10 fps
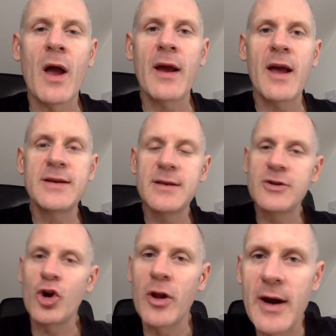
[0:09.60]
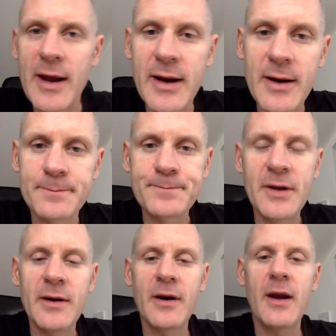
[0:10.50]
Hi guys, it's Colin again
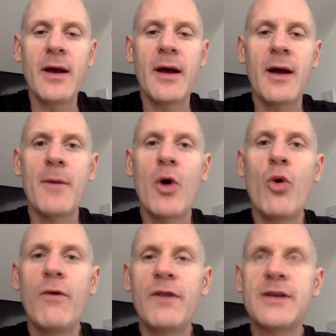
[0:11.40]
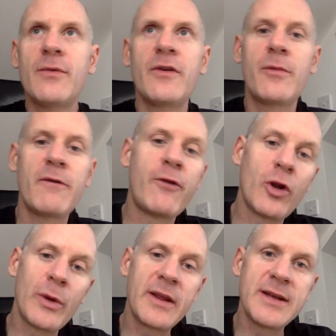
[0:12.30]
here. Hopefully some of you have been
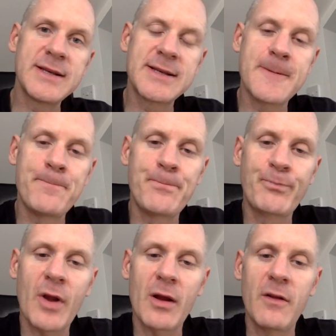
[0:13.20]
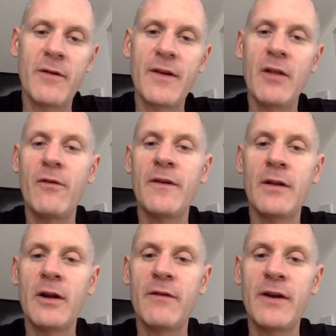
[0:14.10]
following these little
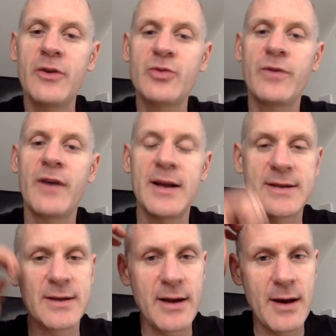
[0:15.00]
videos we've had